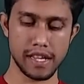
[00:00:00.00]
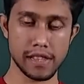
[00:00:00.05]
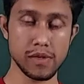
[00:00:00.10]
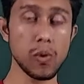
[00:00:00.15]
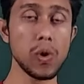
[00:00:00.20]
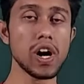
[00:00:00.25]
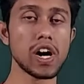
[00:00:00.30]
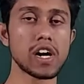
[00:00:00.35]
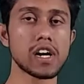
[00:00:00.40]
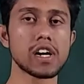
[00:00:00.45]

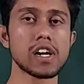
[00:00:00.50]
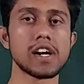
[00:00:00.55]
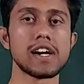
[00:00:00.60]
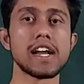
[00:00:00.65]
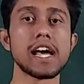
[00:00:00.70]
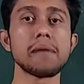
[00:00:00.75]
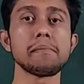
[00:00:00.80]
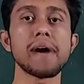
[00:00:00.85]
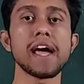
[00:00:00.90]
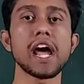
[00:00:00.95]
the
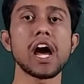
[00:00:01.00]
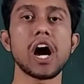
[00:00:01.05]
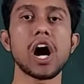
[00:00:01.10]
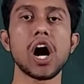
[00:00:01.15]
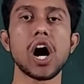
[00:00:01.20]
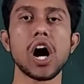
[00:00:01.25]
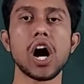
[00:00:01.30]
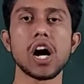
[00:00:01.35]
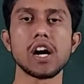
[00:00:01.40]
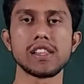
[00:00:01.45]
work done by
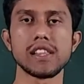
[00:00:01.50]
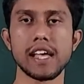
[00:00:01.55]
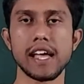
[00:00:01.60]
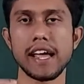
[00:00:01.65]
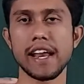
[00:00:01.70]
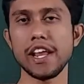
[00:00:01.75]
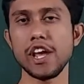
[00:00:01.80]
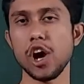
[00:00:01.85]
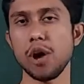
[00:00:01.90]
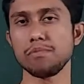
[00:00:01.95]

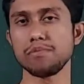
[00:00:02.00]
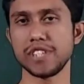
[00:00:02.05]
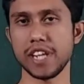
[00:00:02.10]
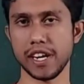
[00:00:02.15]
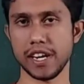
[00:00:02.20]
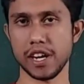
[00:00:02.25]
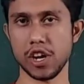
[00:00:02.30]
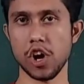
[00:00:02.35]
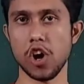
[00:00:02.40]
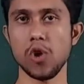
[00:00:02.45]
any
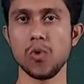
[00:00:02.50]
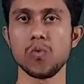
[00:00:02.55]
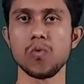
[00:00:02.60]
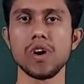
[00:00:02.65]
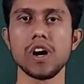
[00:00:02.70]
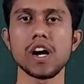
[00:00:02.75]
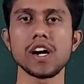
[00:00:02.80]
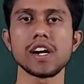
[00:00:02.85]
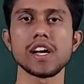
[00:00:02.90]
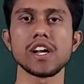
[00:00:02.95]
object or
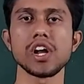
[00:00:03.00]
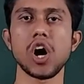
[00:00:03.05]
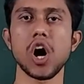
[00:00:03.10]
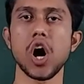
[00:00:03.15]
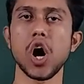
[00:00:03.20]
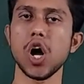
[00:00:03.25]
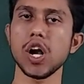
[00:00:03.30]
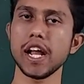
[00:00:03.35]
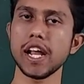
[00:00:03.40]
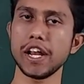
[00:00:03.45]
work done
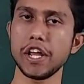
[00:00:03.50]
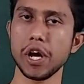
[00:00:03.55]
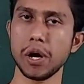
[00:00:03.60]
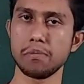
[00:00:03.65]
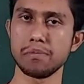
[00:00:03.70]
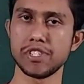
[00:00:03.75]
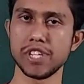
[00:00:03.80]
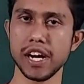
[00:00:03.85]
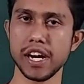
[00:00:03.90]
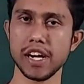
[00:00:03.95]
on any
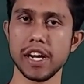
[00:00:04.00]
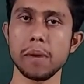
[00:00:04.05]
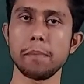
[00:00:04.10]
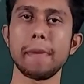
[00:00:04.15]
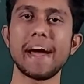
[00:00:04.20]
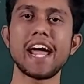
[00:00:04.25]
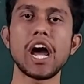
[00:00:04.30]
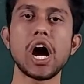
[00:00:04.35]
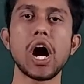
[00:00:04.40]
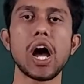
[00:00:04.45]

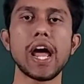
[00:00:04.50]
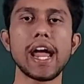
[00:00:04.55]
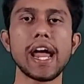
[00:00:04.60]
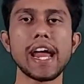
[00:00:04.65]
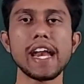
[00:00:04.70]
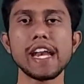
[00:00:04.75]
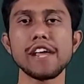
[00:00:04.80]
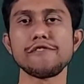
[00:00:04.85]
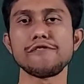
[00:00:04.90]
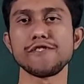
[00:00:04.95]
object by
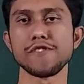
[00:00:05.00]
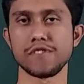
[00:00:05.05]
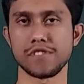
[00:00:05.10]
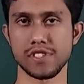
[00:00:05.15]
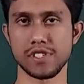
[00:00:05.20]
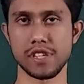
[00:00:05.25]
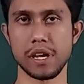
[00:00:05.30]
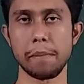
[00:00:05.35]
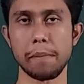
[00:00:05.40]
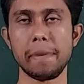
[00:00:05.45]
any
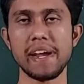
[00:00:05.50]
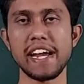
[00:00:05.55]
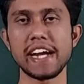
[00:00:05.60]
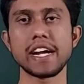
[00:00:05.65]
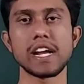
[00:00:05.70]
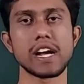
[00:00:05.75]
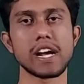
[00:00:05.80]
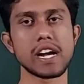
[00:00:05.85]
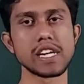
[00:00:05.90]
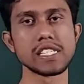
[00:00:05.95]
force, be
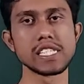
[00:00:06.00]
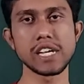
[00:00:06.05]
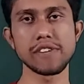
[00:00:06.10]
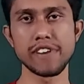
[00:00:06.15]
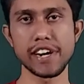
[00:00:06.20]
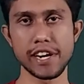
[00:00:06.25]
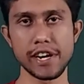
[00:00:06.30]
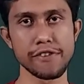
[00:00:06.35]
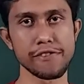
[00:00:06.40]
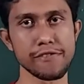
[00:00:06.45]
it
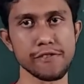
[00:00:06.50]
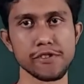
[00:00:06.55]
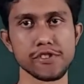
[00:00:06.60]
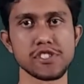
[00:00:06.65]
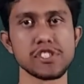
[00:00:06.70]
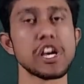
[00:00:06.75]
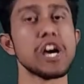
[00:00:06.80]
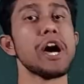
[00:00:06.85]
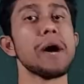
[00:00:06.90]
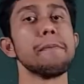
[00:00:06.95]
conservative
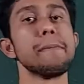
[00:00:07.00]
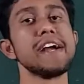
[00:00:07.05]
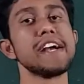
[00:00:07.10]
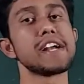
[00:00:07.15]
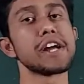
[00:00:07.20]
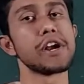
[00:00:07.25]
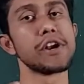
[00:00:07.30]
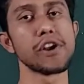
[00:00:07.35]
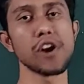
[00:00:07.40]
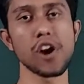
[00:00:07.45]
force, be
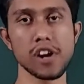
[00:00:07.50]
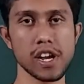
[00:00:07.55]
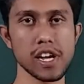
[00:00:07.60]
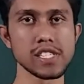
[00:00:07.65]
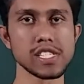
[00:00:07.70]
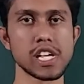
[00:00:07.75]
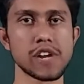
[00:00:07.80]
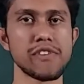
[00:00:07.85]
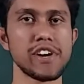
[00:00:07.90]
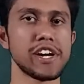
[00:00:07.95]
it
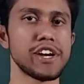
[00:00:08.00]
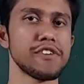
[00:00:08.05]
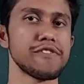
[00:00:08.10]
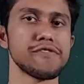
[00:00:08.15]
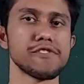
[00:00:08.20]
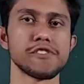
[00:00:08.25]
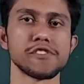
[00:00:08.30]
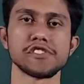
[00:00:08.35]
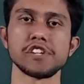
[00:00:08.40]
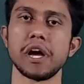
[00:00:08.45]

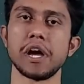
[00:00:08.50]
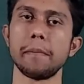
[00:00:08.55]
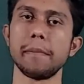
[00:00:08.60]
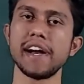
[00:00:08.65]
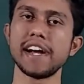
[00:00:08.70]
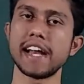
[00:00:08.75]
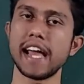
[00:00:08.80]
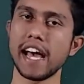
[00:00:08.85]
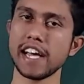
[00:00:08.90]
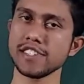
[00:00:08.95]
non-conservative force,
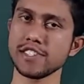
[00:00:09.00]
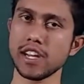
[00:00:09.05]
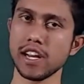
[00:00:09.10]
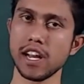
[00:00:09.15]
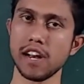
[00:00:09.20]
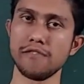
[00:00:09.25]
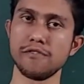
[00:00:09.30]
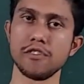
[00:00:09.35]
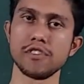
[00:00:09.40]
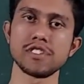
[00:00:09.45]
be it
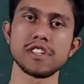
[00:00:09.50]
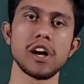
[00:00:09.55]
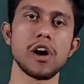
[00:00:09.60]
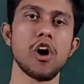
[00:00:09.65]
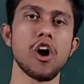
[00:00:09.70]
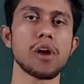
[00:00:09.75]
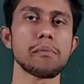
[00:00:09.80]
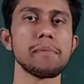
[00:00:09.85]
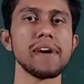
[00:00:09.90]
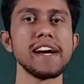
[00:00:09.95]
external force,
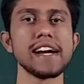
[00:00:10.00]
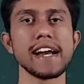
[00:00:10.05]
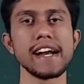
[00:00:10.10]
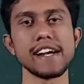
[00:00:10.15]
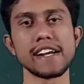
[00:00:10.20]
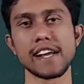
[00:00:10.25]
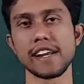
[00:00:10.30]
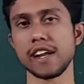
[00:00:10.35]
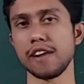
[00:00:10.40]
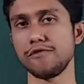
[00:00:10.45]
or be it
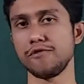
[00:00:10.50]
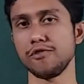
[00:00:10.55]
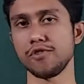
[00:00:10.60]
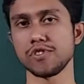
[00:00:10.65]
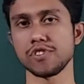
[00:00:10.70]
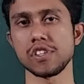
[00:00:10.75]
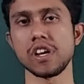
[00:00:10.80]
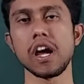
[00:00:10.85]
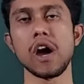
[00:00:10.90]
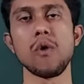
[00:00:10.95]
internal
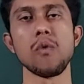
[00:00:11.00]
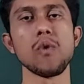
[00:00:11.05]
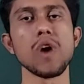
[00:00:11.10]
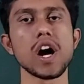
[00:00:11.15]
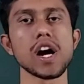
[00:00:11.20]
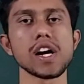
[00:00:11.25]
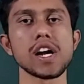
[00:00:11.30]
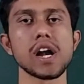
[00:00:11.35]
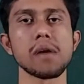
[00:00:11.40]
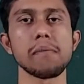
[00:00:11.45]
force.
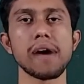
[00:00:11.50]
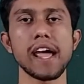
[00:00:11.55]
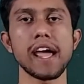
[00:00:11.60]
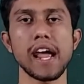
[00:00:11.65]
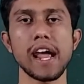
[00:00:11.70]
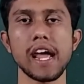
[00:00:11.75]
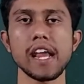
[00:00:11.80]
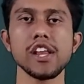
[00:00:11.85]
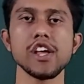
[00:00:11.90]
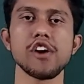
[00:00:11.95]
Work done by
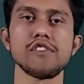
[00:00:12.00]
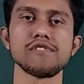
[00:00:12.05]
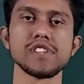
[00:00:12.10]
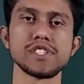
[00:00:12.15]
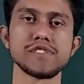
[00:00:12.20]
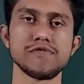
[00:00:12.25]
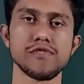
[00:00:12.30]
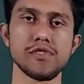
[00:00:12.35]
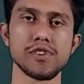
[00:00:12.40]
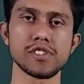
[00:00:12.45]
any of
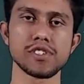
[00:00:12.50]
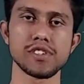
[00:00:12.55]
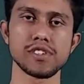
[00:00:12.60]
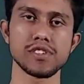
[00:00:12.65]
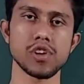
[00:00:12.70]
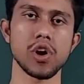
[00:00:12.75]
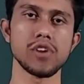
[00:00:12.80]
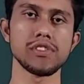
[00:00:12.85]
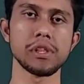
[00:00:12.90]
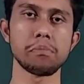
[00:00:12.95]
these
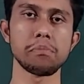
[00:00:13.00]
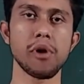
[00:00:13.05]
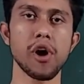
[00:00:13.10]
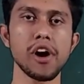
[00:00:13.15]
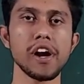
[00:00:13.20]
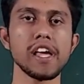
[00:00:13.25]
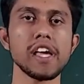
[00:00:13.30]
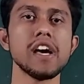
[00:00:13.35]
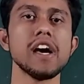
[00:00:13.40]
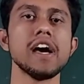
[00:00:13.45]
forces on the
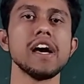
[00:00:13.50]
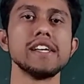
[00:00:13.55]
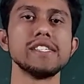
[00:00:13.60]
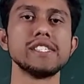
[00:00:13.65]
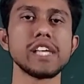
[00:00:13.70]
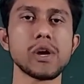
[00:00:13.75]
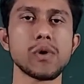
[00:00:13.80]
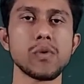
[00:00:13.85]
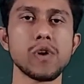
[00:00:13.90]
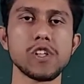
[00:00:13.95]
body
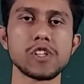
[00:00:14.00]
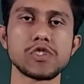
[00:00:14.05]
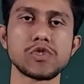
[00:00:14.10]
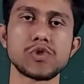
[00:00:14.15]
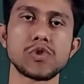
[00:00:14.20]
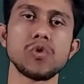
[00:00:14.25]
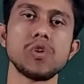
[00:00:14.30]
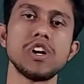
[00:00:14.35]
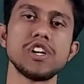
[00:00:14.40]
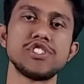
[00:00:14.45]
is equals
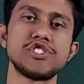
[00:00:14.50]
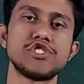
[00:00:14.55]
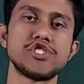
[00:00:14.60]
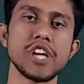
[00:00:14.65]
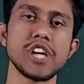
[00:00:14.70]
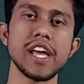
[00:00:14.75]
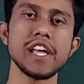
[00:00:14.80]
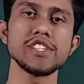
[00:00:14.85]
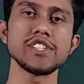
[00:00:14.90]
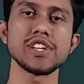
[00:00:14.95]
to
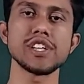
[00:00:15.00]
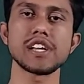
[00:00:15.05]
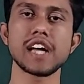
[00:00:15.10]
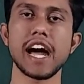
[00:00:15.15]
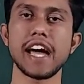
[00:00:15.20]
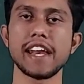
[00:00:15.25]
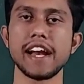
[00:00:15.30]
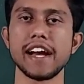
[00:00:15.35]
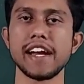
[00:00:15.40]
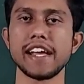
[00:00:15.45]
change in
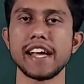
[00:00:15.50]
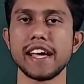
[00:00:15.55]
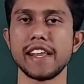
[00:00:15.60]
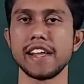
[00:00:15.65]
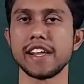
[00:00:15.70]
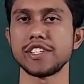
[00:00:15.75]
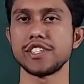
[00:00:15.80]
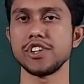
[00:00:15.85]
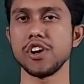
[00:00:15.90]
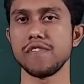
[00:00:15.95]
kinetic
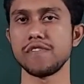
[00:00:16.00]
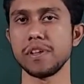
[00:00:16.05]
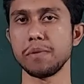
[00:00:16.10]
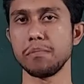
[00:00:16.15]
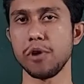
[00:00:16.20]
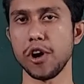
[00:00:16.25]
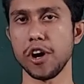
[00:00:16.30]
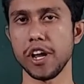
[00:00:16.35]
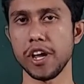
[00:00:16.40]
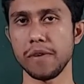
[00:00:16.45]
energy of the
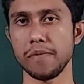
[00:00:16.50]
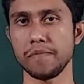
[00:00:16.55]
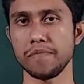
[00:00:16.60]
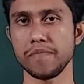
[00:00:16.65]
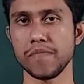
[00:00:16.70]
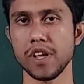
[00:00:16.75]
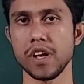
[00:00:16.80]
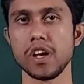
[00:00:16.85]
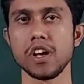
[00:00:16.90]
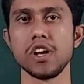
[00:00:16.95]
body.
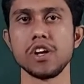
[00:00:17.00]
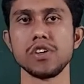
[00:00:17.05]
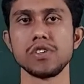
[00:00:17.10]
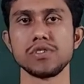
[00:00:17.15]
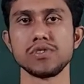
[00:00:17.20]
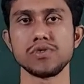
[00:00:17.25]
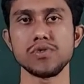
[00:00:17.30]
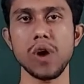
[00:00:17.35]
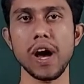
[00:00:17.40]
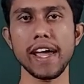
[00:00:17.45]

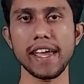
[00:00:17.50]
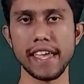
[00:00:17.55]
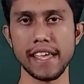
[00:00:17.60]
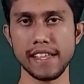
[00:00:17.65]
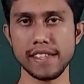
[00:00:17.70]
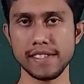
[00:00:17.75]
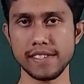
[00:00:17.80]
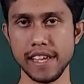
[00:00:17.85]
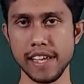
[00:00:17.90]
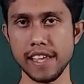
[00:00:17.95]
So I
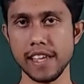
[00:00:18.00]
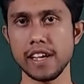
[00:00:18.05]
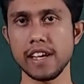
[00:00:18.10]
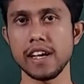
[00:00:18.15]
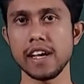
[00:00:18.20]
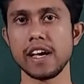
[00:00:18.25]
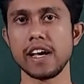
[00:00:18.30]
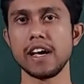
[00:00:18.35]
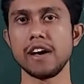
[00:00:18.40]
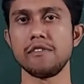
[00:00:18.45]
can say
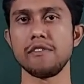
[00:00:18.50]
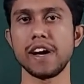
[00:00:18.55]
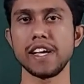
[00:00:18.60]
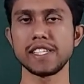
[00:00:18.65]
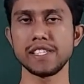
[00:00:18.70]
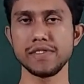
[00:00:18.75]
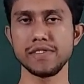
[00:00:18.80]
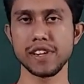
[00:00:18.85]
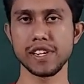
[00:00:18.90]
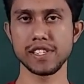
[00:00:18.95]

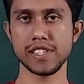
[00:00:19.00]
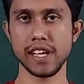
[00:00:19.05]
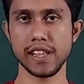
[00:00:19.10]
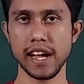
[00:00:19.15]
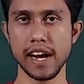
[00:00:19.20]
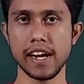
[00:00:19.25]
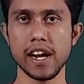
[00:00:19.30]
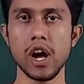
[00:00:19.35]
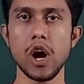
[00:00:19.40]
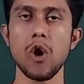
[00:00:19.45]
vice versa,
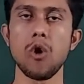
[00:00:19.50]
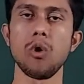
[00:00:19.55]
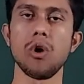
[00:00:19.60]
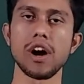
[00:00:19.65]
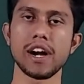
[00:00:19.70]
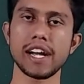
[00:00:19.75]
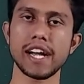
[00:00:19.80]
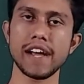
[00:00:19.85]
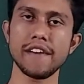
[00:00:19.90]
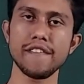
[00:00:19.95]
that
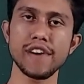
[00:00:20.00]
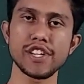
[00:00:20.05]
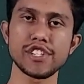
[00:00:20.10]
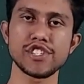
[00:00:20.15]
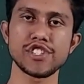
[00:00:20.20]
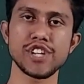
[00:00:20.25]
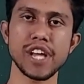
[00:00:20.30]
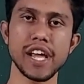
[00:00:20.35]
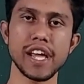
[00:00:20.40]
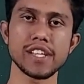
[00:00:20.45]
whatever
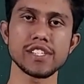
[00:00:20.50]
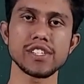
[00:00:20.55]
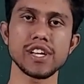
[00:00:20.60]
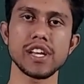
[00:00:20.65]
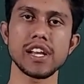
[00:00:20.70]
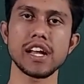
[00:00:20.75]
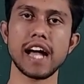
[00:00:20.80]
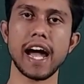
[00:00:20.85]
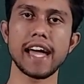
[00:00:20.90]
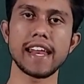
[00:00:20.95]
change
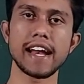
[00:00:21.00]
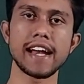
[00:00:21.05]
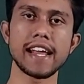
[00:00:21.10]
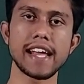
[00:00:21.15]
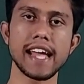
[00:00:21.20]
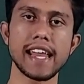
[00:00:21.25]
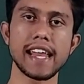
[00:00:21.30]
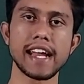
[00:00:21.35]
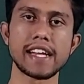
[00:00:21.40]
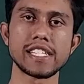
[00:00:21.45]
in
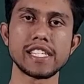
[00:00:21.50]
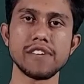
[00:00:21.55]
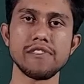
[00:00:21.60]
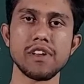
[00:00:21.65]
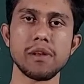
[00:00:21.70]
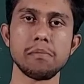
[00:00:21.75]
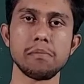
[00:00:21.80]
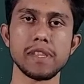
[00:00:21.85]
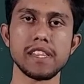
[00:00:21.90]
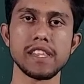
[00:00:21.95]
kinetic energy
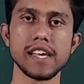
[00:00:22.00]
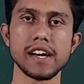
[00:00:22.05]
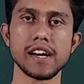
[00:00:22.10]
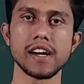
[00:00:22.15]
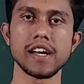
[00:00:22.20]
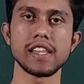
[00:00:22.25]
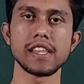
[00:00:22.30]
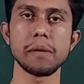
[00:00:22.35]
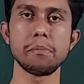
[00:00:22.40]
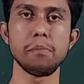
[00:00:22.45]
will be
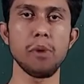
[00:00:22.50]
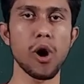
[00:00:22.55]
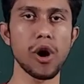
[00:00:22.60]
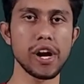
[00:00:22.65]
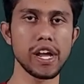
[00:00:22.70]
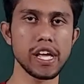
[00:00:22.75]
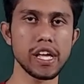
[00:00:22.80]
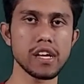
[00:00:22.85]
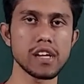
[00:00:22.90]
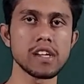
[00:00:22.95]
there in the
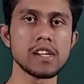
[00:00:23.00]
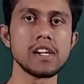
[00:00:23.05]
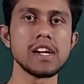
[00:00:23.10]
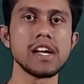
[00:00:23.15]
body,